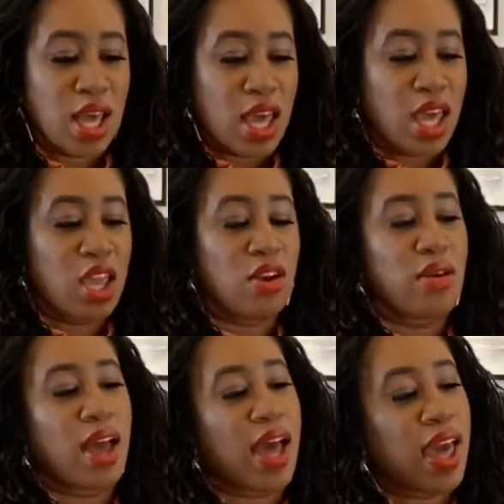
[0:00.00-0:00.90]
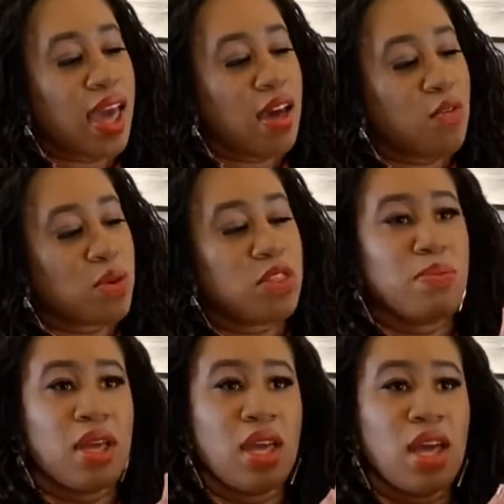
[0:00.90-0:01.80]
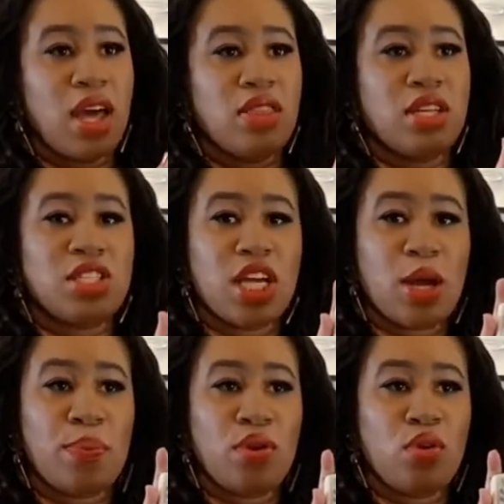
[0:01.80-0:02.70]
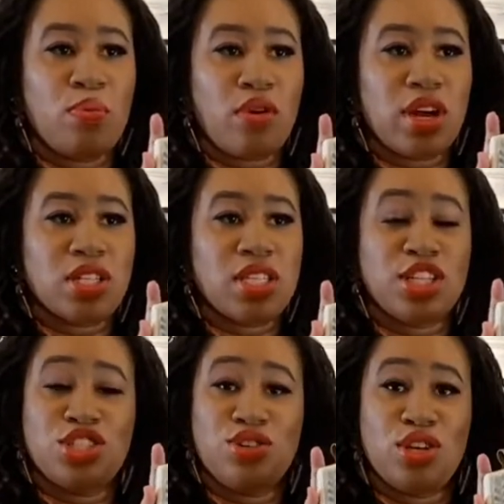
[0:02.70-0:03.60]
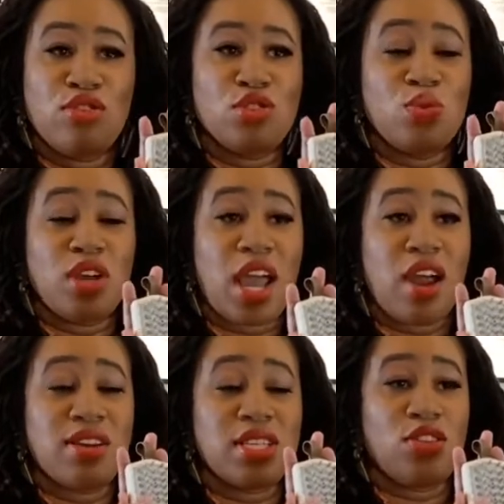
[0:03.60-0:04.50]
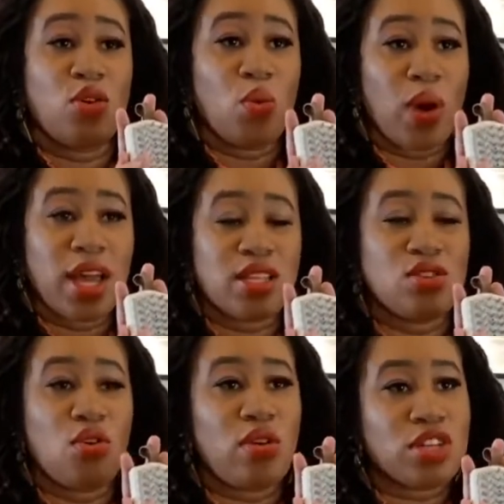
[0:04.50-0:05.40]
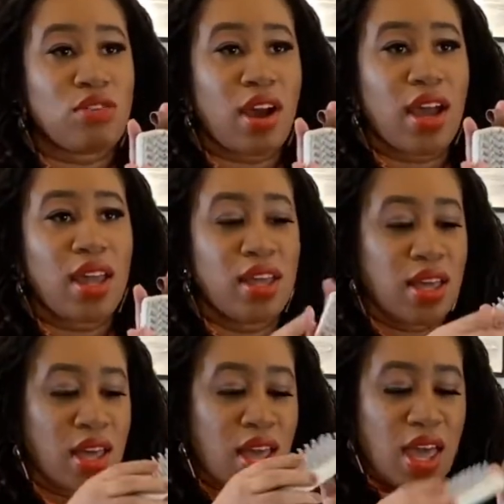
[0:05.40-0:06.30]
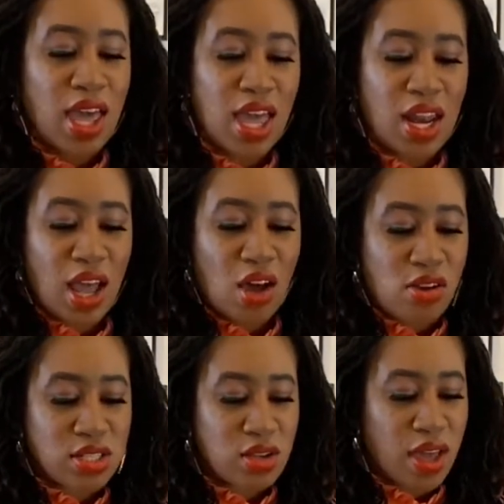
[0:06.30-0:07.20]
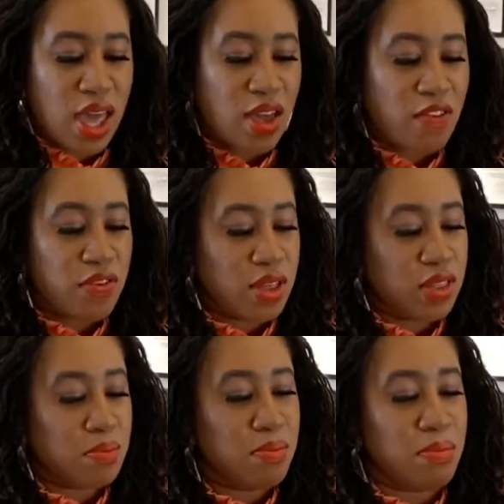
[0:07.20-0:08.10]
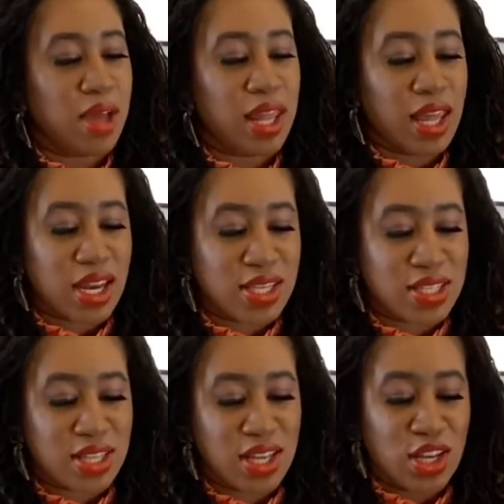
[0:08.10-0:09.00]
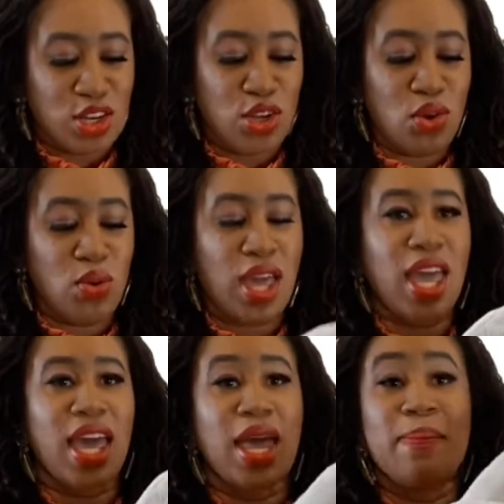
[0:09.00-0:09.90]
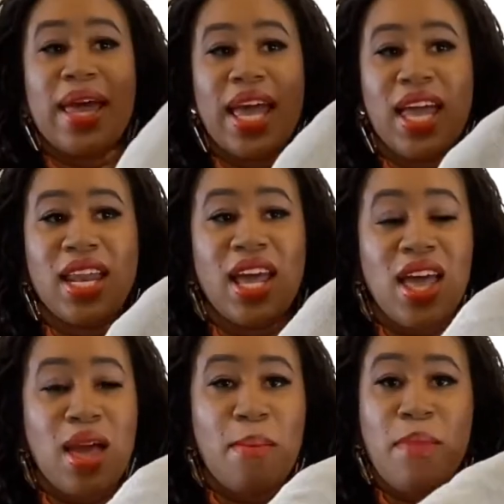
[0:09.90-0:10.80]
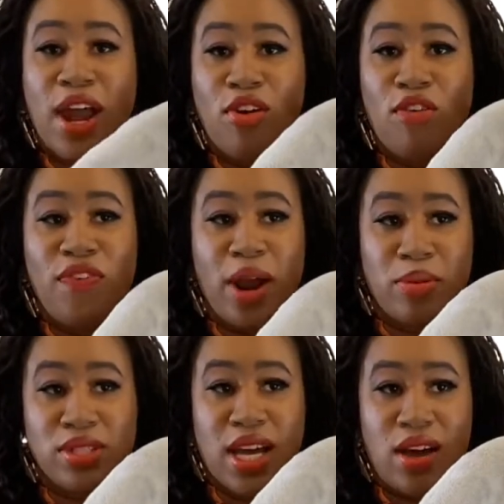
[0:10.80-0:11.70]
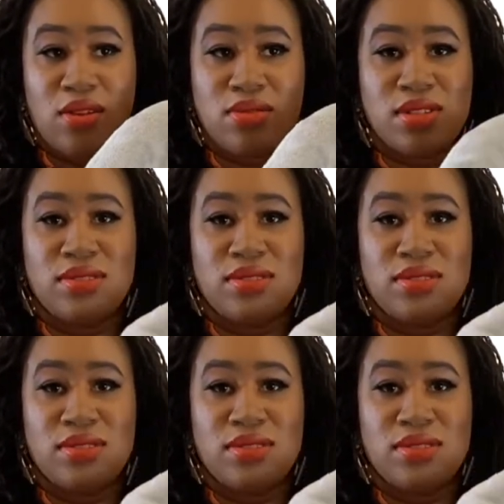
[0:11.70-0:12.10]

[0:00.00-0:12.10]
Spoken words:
Here I have with me the shampoo brush that you use when your hair is either wet or dry. And I also have my latest new handmade microfiber towels.